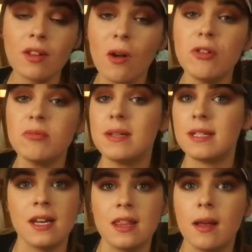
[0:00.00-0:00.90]
Which means
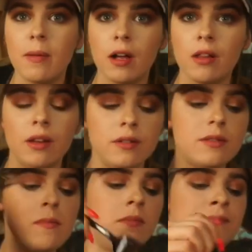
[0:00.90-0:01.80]
anything but
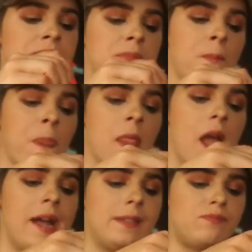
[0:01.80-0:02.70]
clothes.
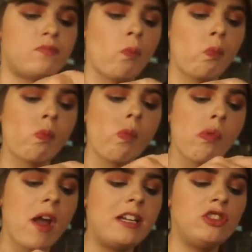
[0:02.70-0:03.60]
And
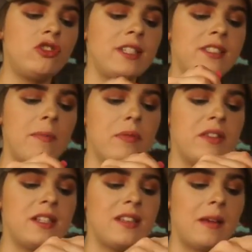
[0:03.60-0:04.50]
he's dressed up with
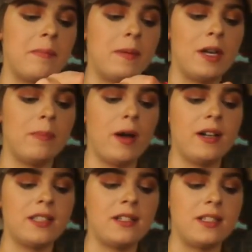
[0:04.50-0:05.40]
this, like, beer
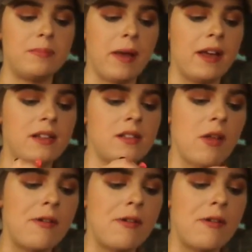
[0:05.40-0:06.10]
box as his pants.